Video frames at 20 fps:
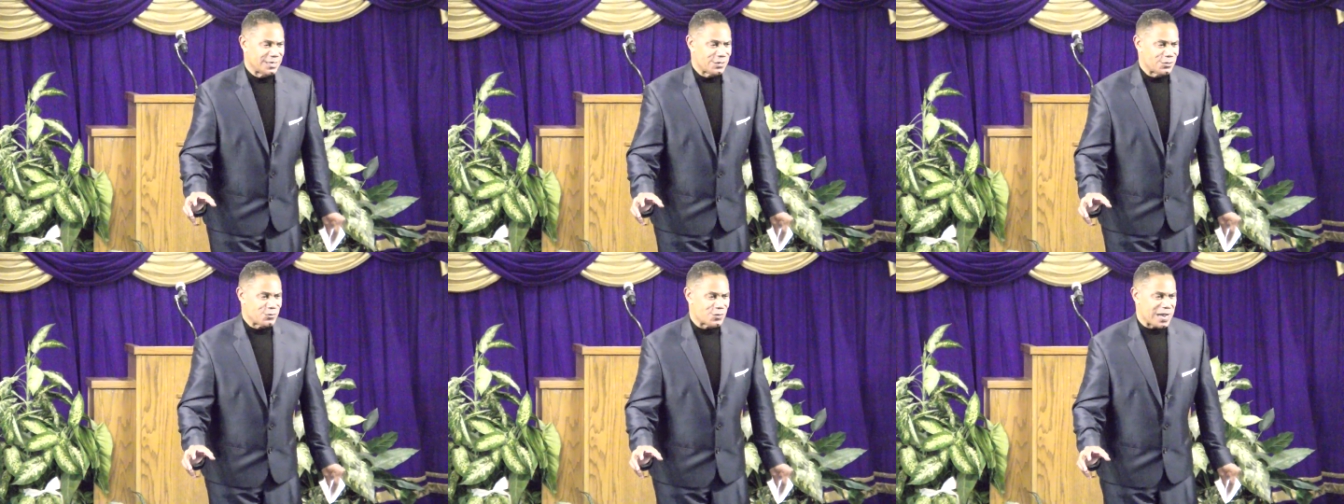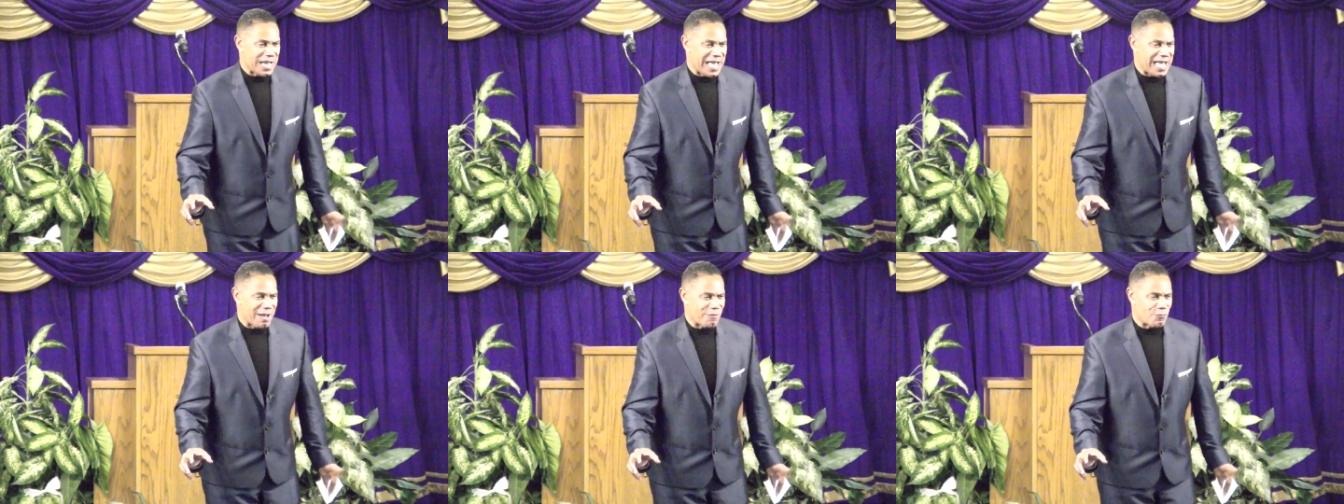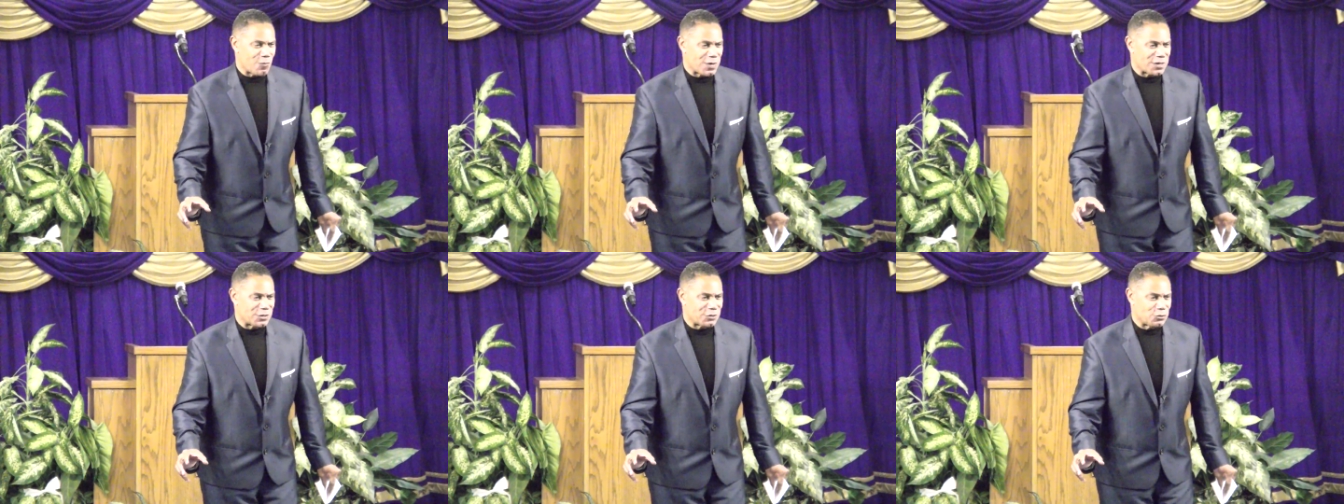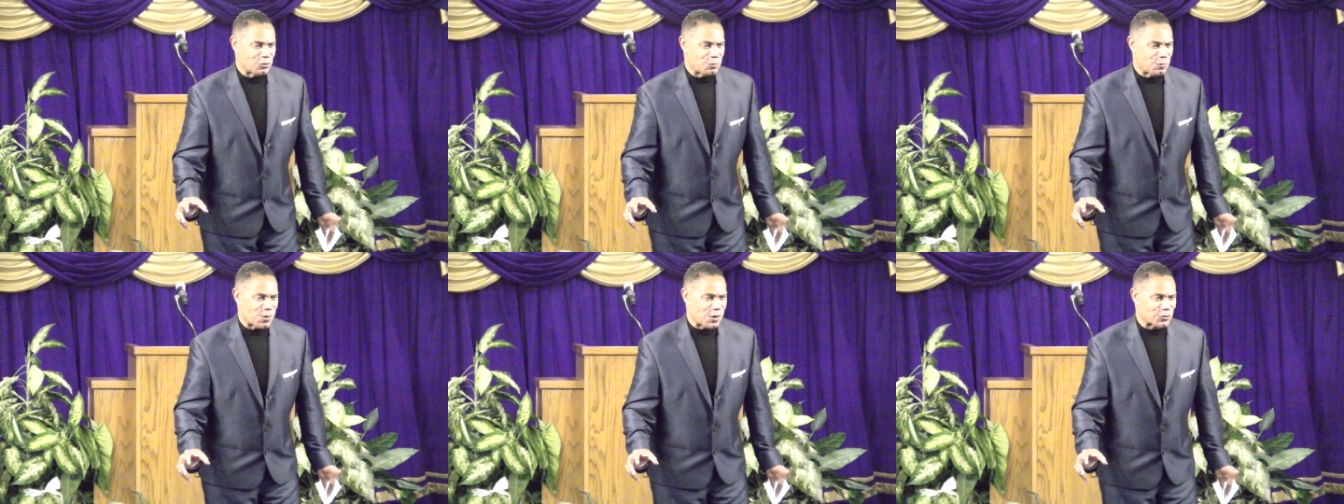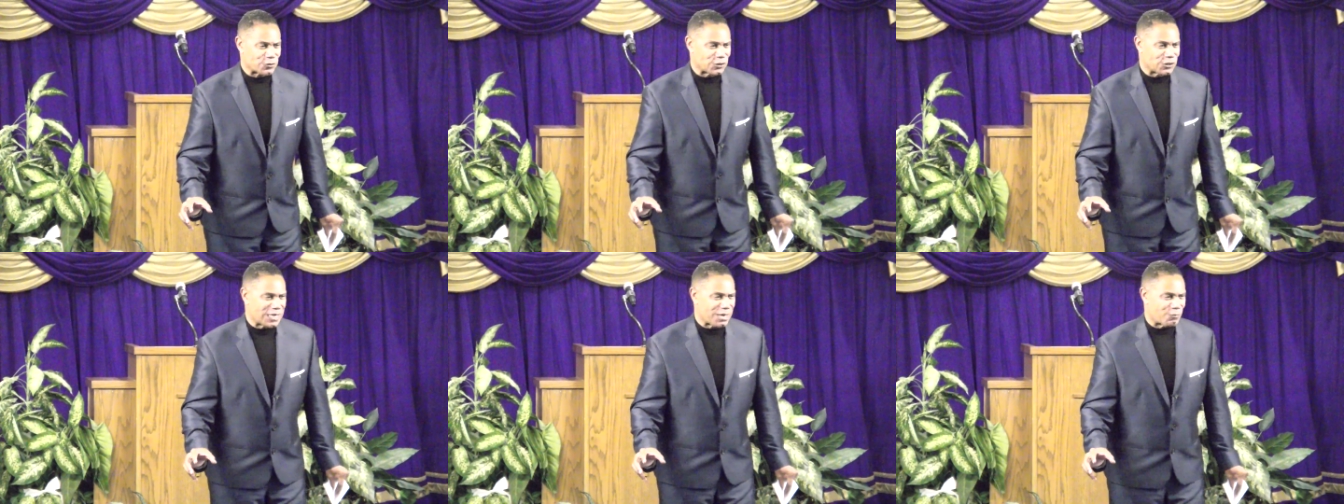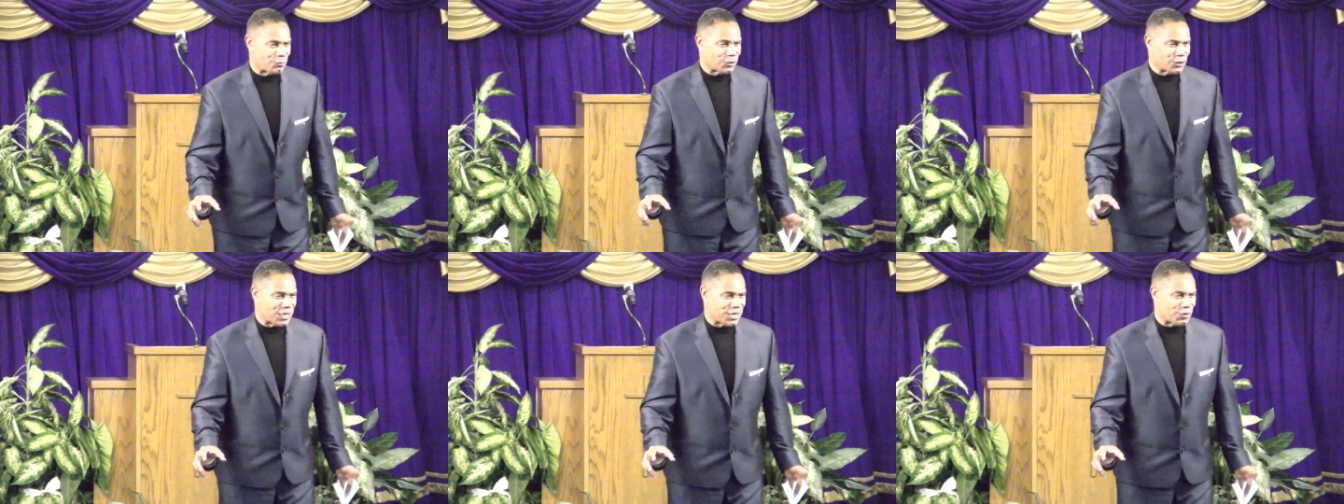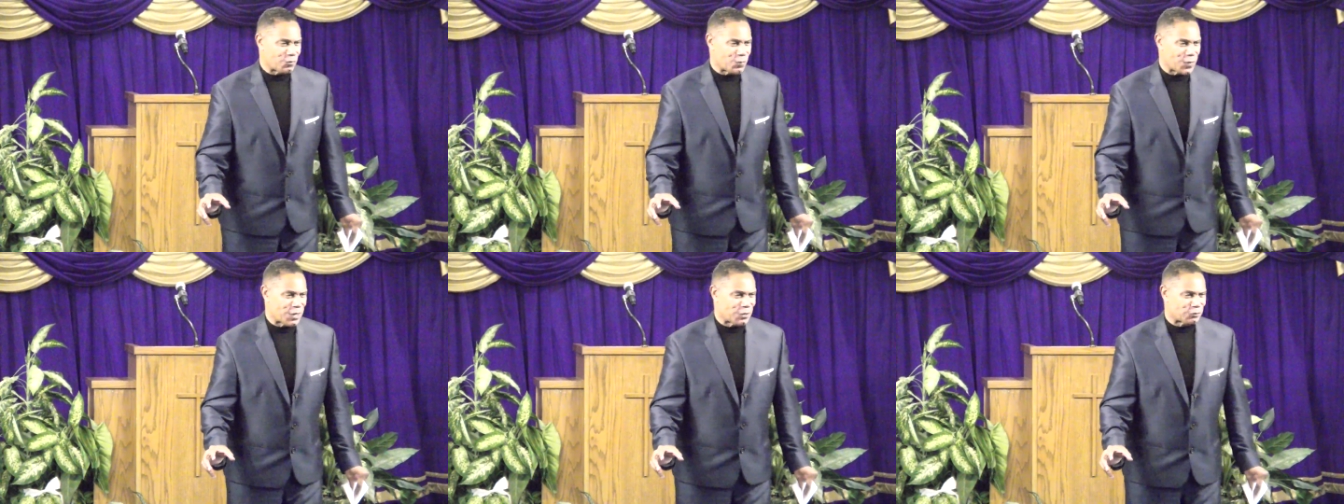Do I have 1 or 2 persons that was in
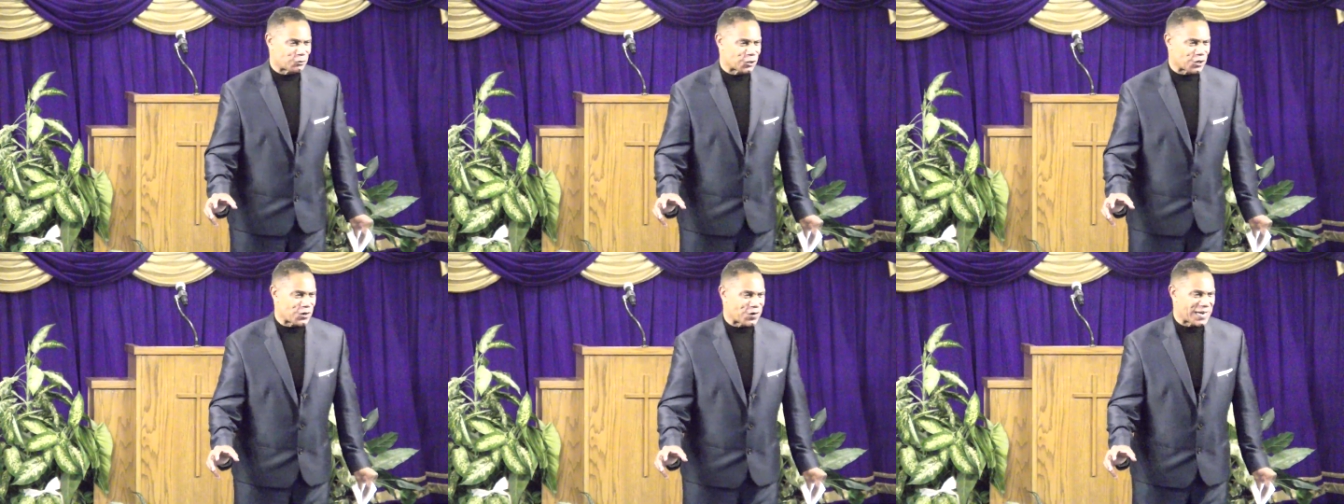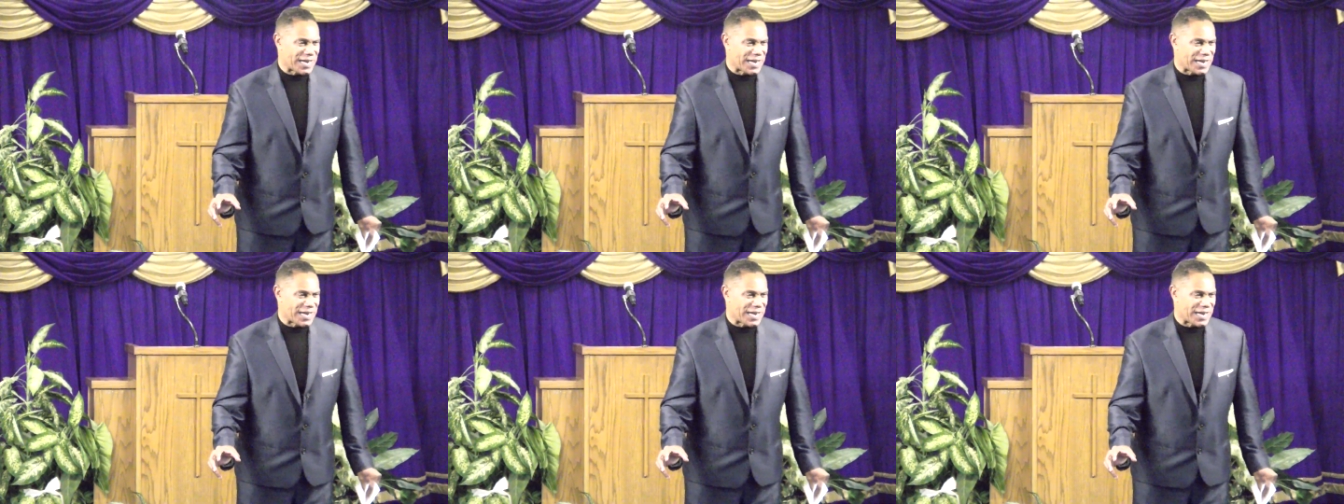a wheelchair